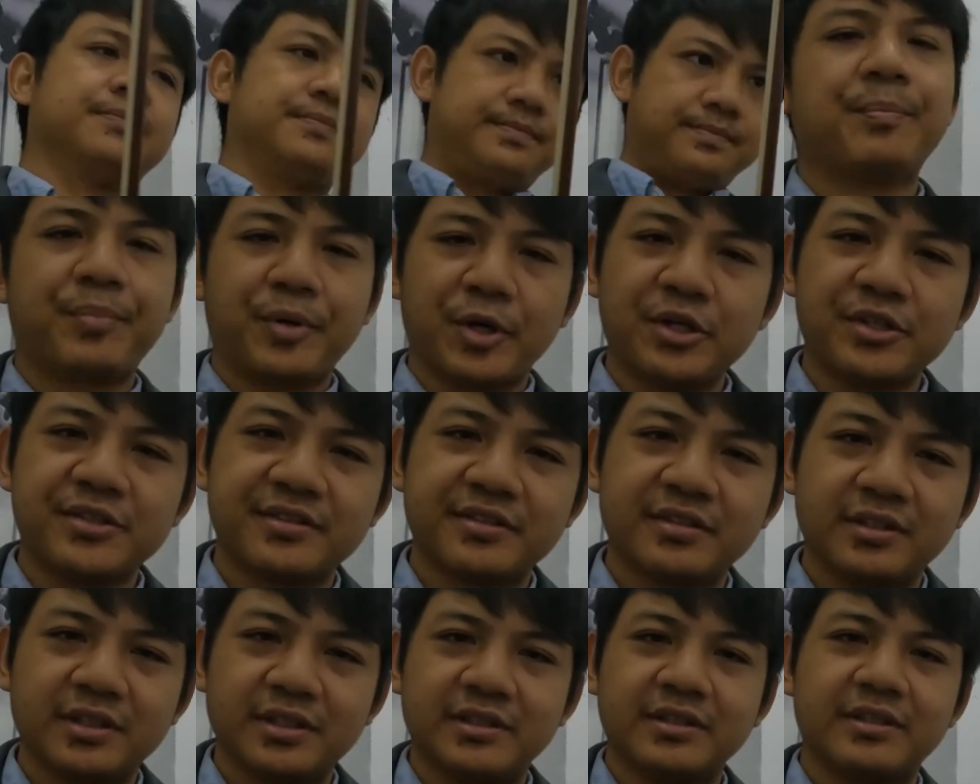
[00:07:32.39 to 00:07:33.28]
But
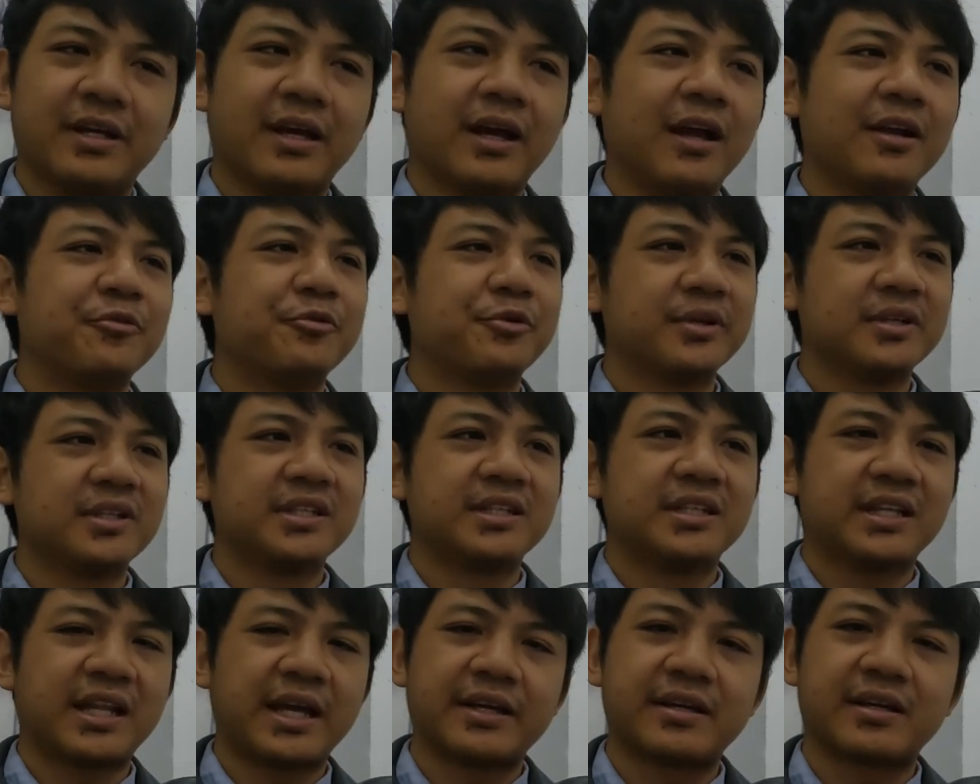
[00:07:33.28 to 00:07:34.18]
personally, I
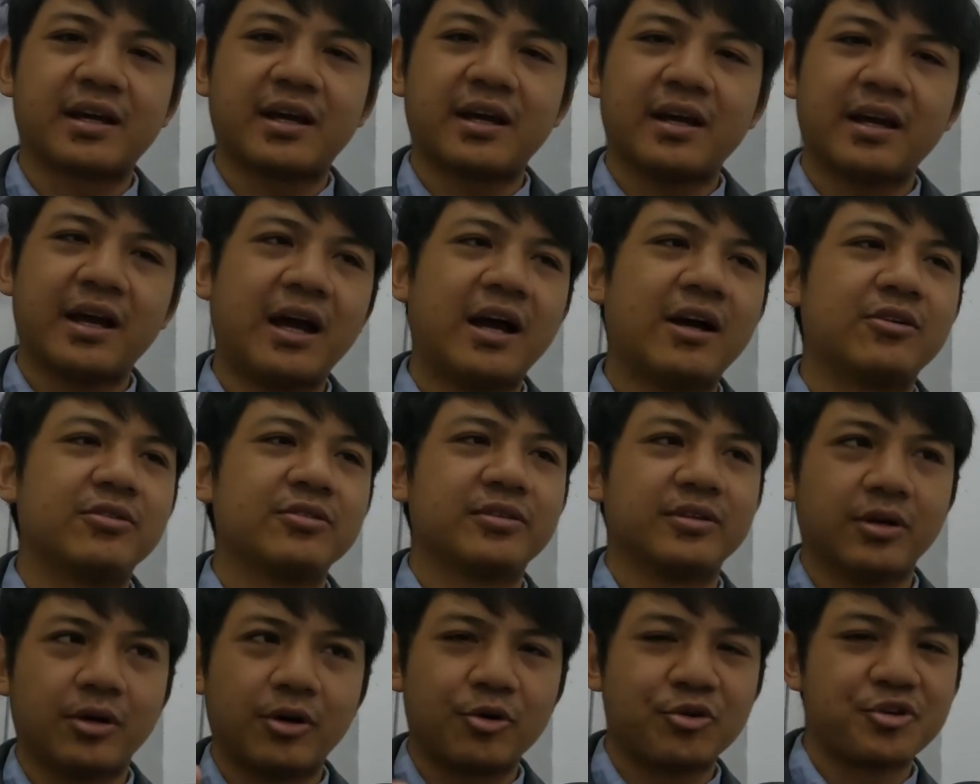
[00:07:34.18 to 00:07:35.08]
really like how
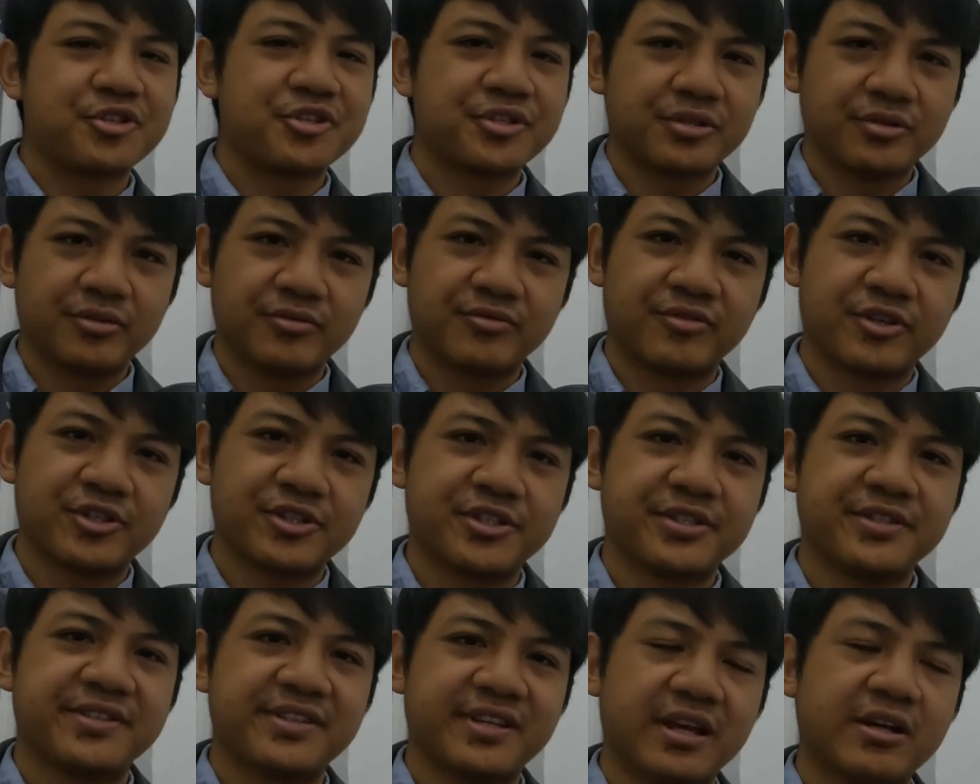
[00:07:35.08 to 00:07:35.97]
the original
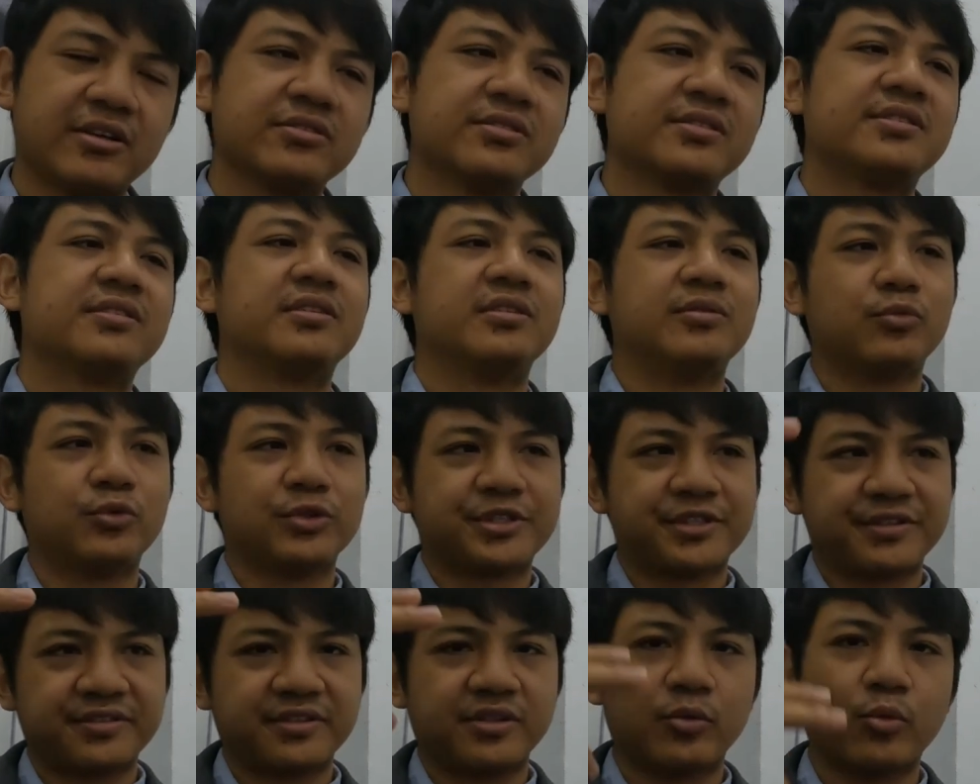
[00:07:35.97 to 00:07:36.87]
version sounds,
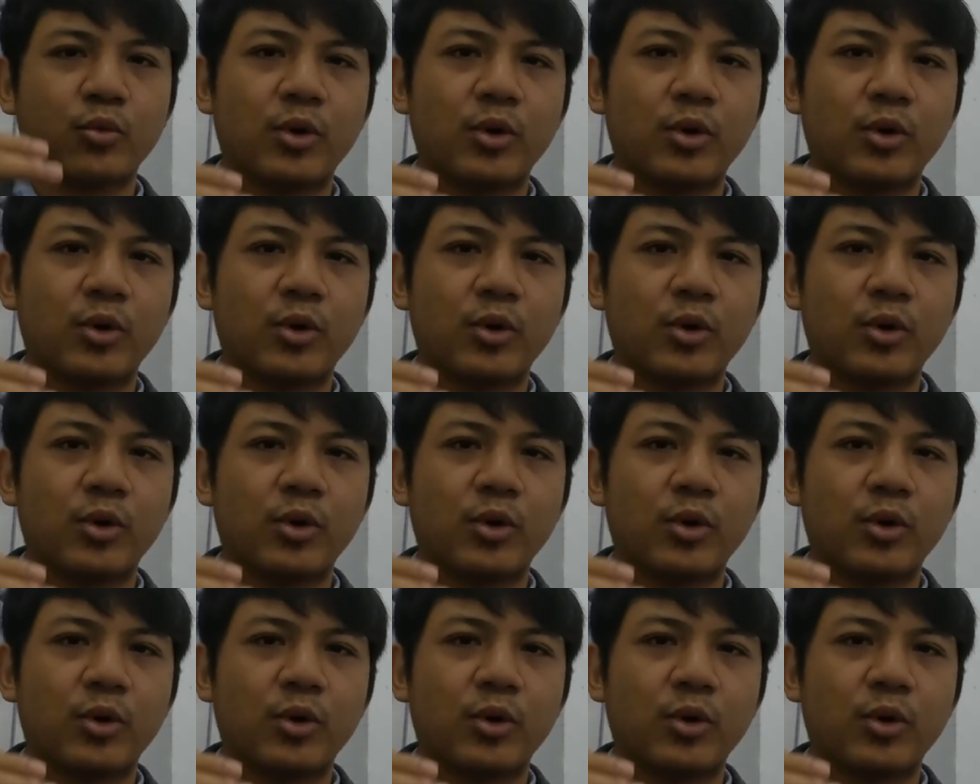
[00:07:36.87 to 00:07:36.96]
which is the